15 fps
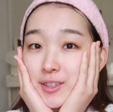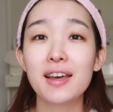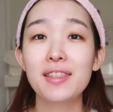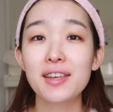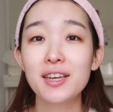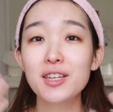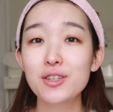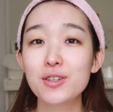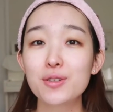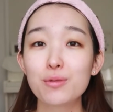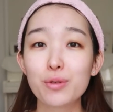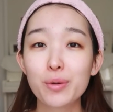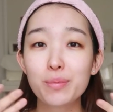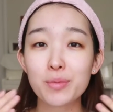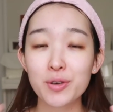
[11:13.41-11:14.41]
I think it just
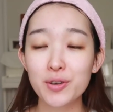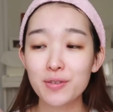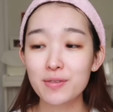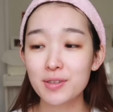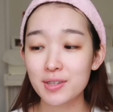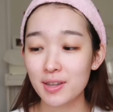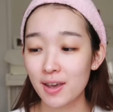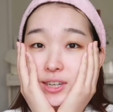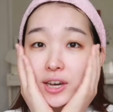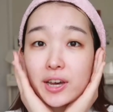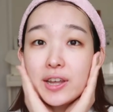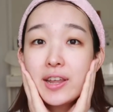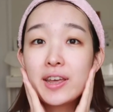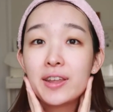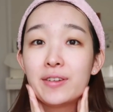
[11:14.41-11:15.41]
removes
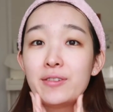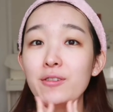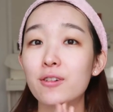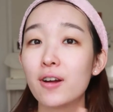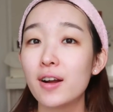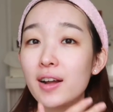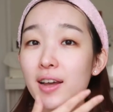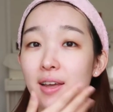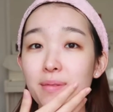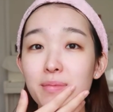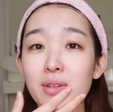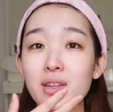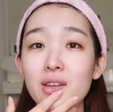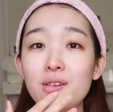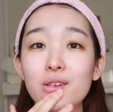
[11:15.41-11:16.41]
dirt and
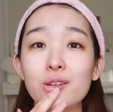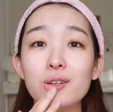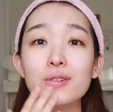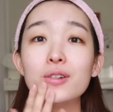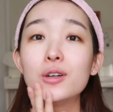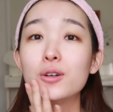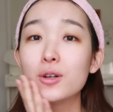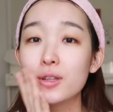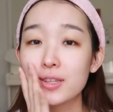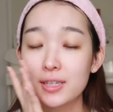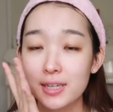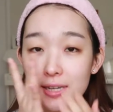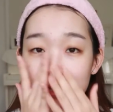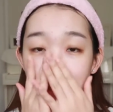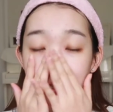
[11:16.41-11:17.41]
grime and all the
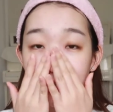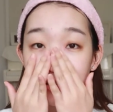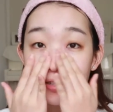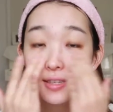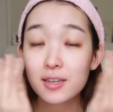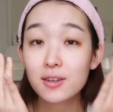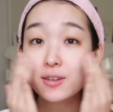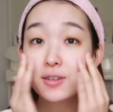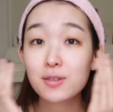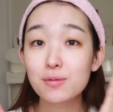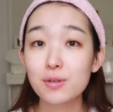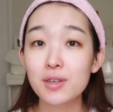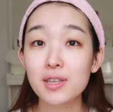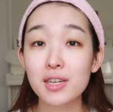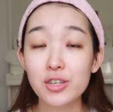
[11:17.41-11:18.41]
dead skin cells
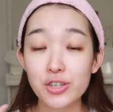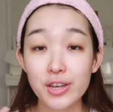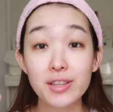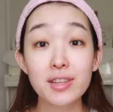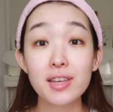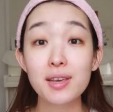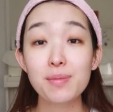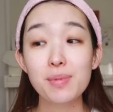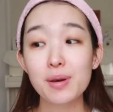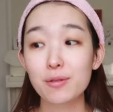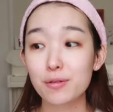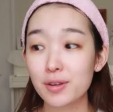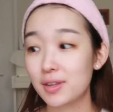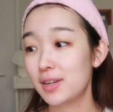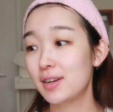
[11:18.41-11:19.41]
really gently
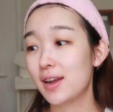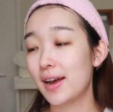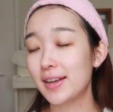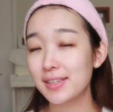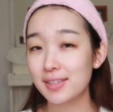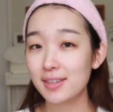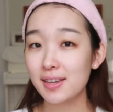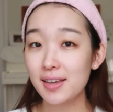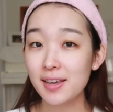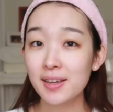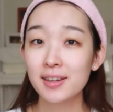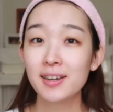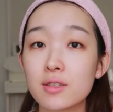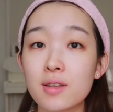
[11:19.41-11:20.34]
but really nicely.